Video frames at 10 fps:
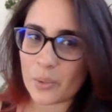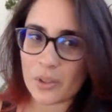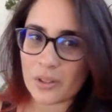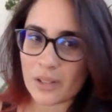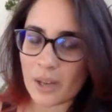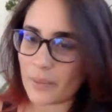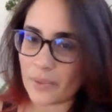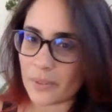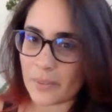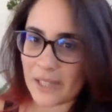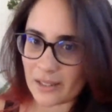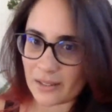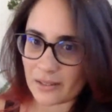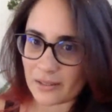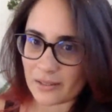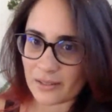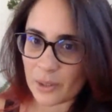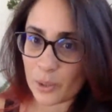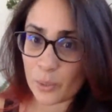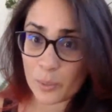who will comfort me?
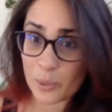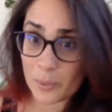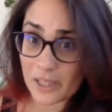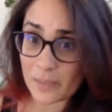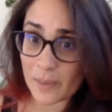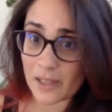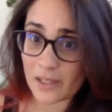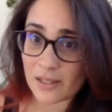Right. Who will put my